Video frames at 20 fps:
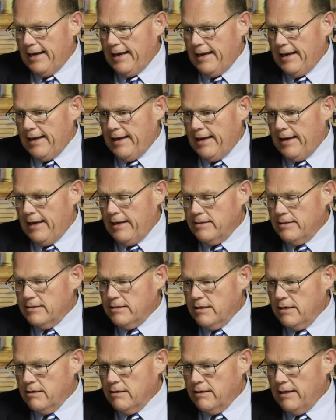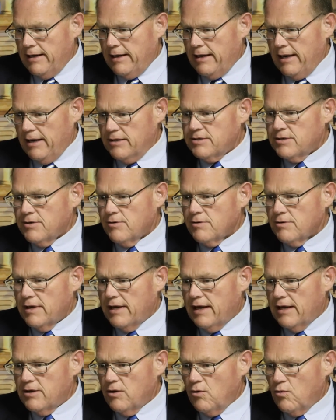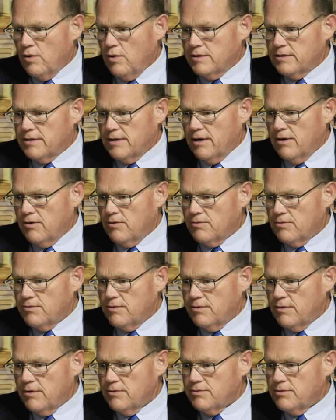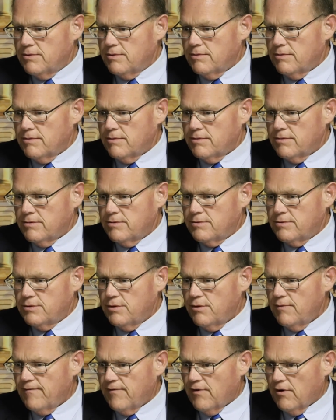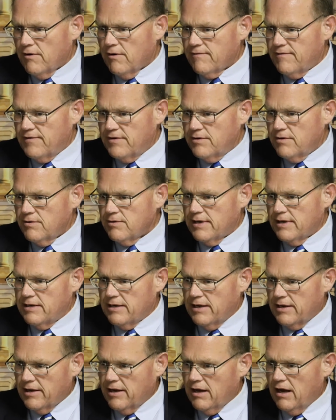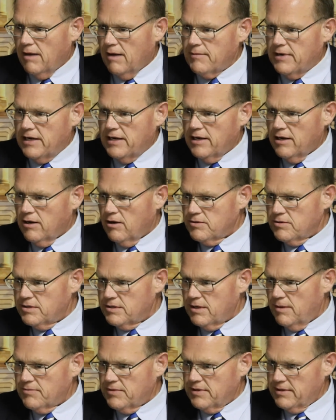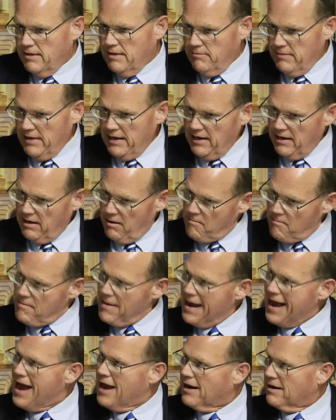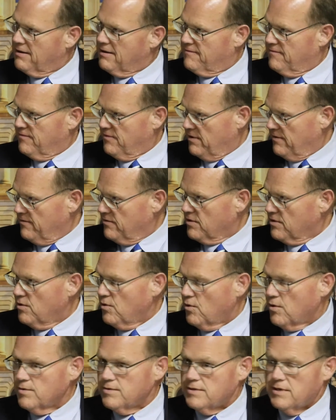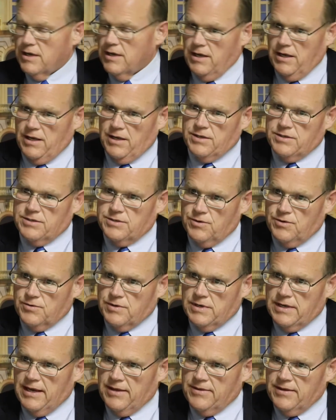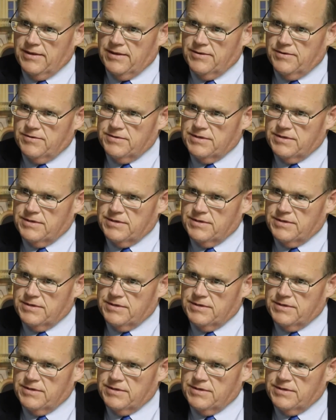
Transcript: And certainly I don't want to go too far afield in commenting on something that may come back in front of the courts. Certainly I think there's